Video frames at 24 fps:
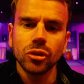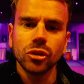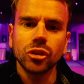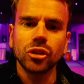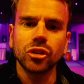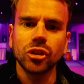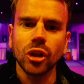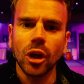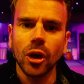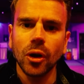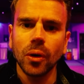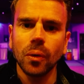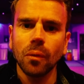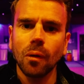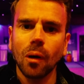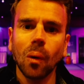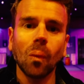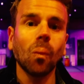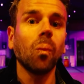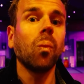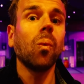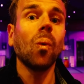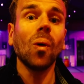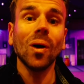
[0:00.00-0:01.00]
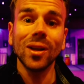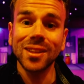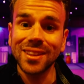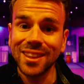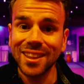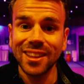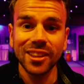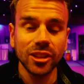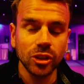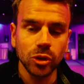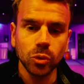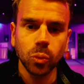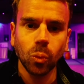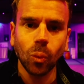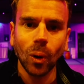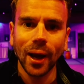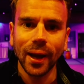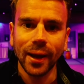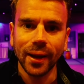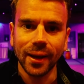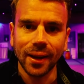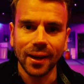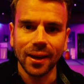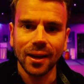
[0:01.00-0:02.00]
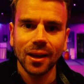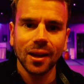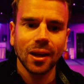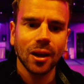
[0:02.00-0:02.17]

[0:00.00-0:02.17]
So what is weight?